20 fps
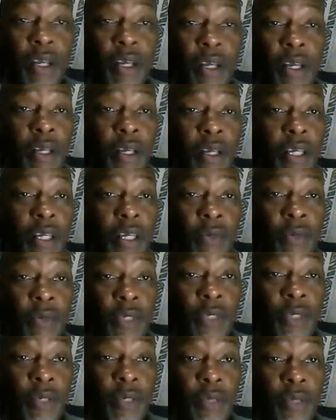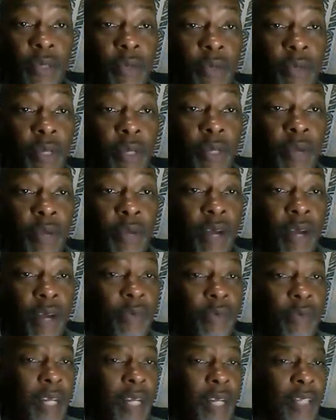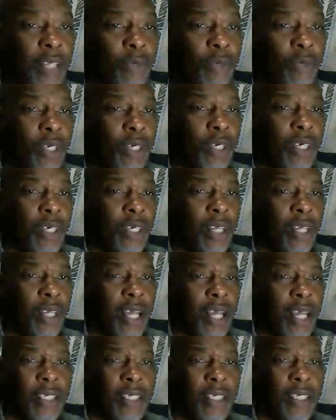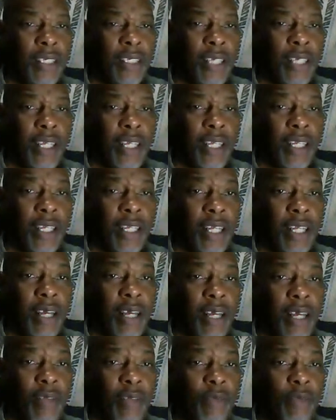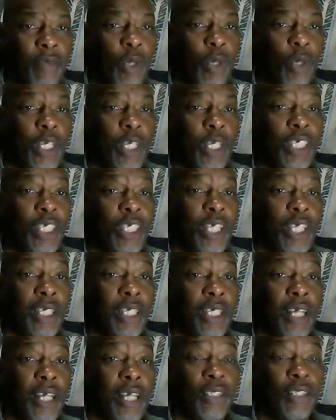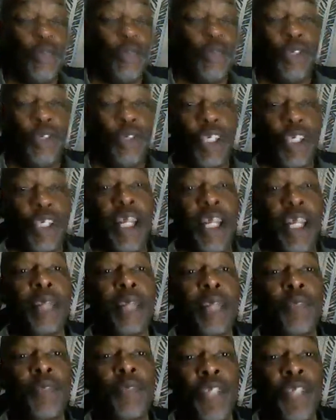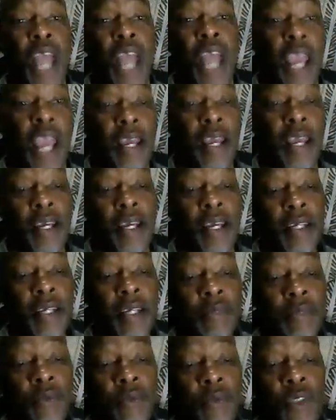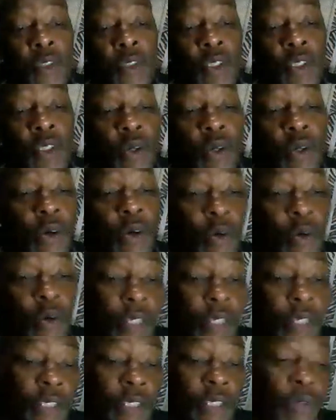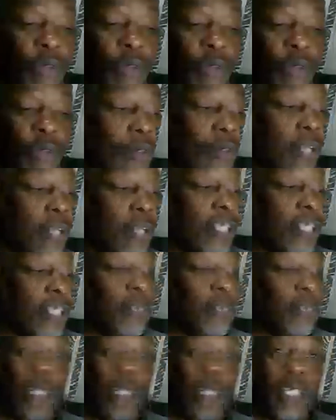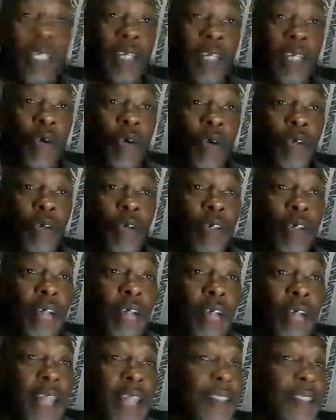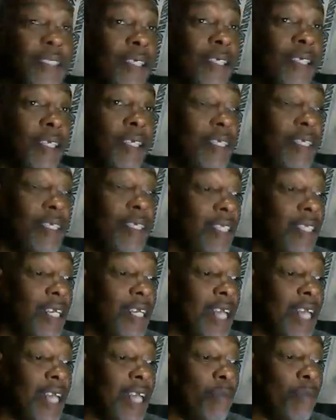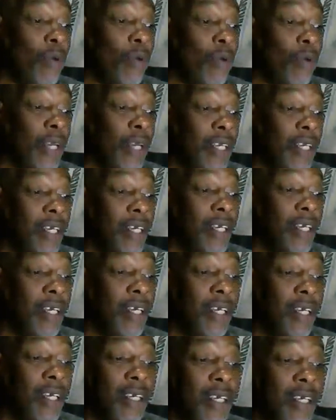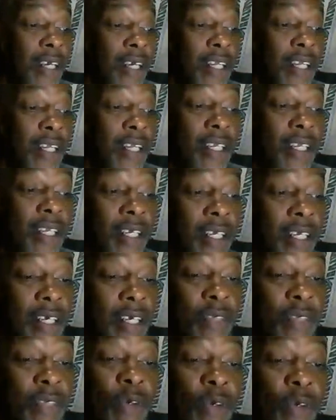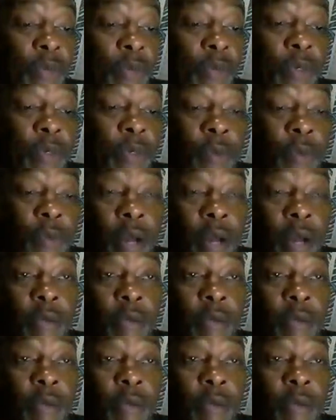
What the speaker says: He's been in power for like 3 elections, and then they voted to change the constitution to let him stay. So he's doing great things, but he's getting older. I can see it. He's getting like Moy, and then it's going to be a problem if